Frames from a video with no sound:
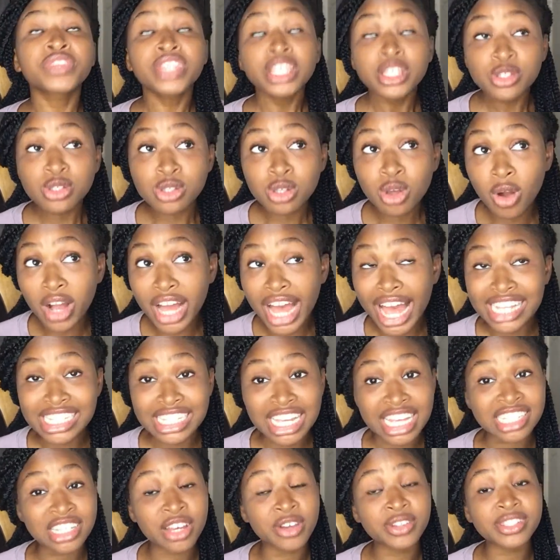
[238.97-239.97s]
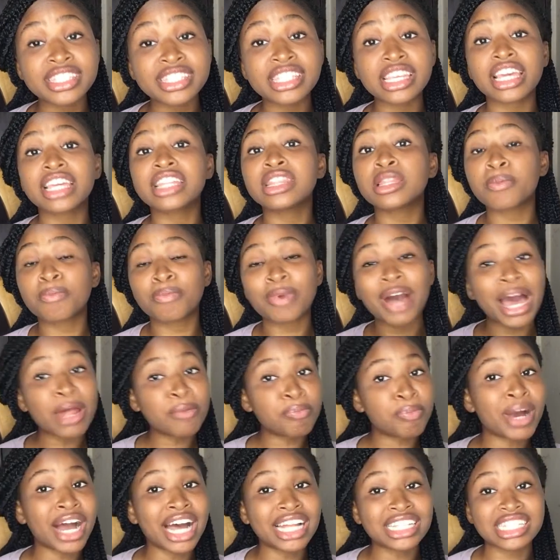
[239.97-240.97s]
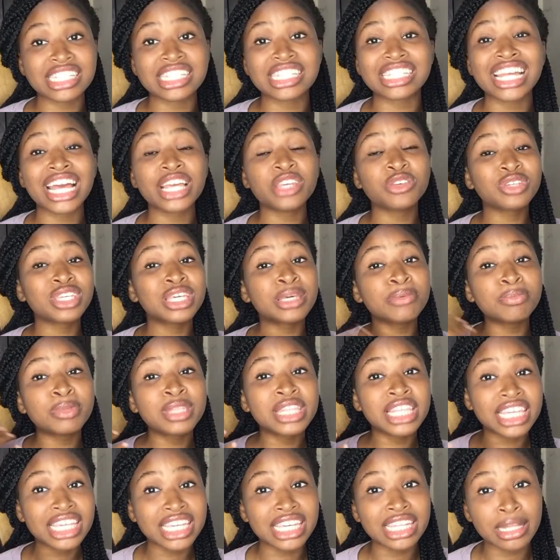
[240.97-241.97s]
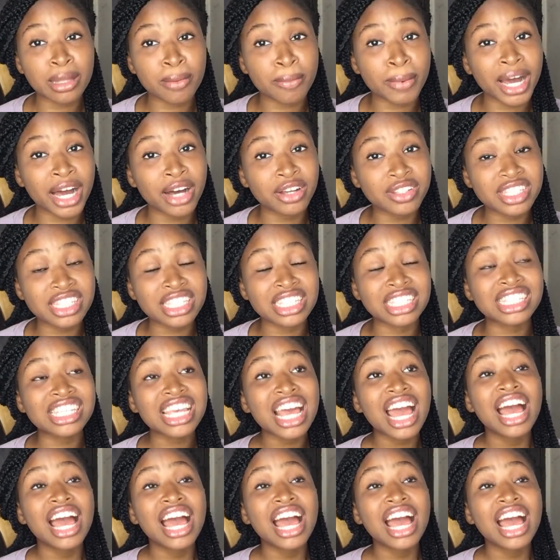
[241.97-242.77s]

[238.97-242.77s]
So guys, as I saying, the bad part is that you keep thinking about it